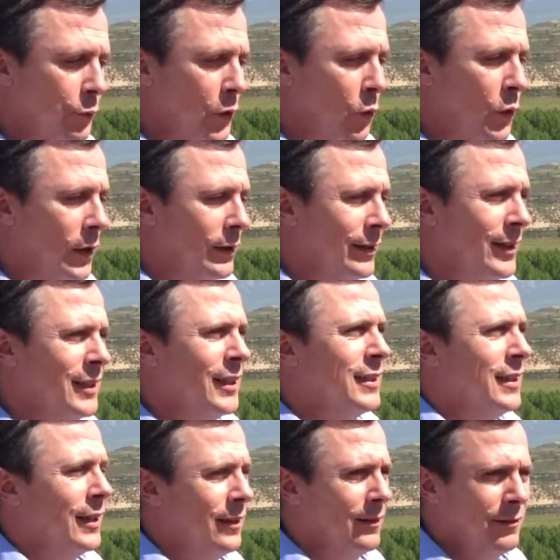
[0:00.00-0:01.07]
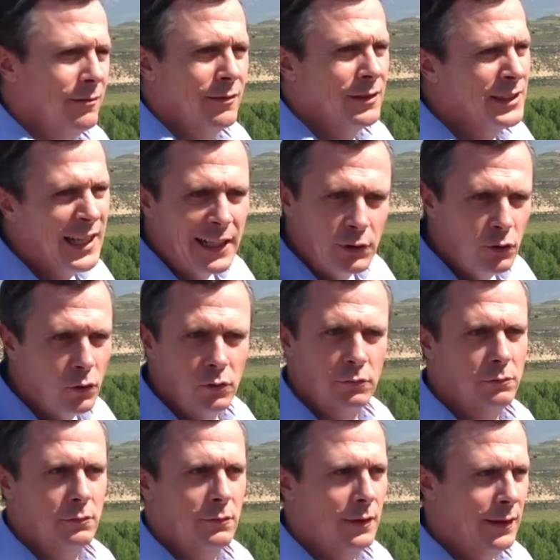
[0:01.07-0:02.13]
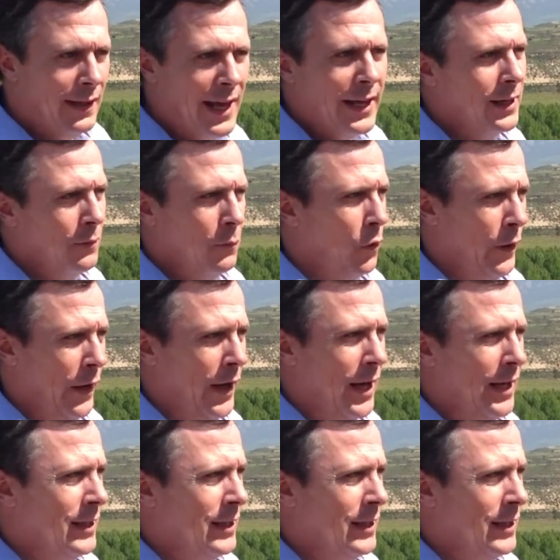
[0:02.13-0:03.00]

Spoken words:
well, this is a chateau-like bodega.